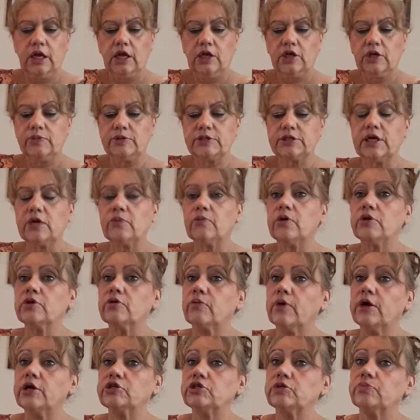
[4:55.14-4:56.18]
You'll be sitting wondering
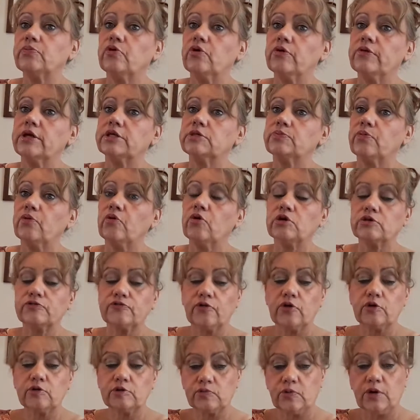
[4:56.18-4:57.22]
why she bought this box.
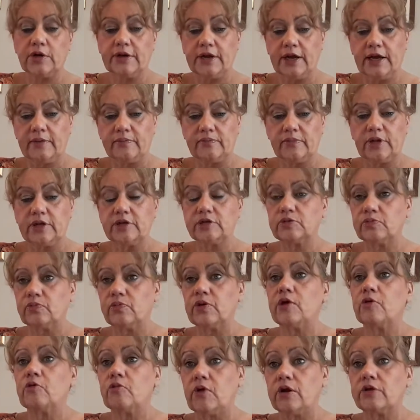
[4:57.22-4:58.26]
Well, there's one item and it's
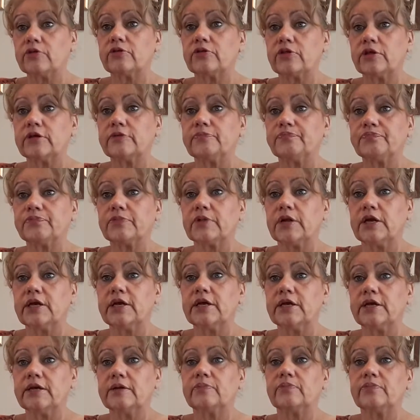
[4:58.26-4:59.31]
well worth the
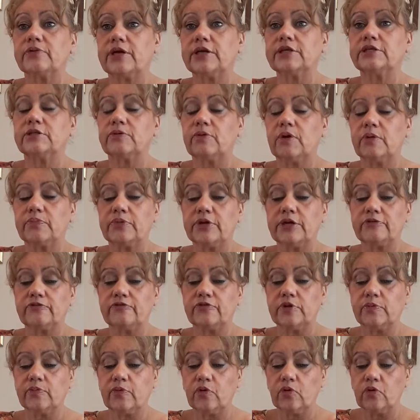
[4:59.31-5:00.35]
price that I paid for
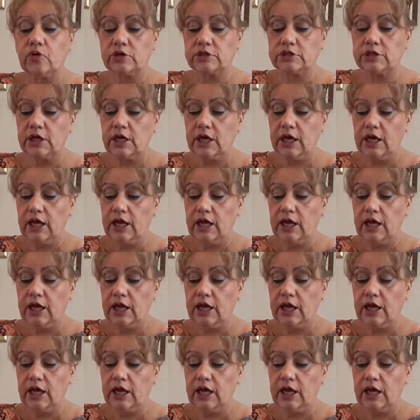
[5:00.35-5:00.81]
the box.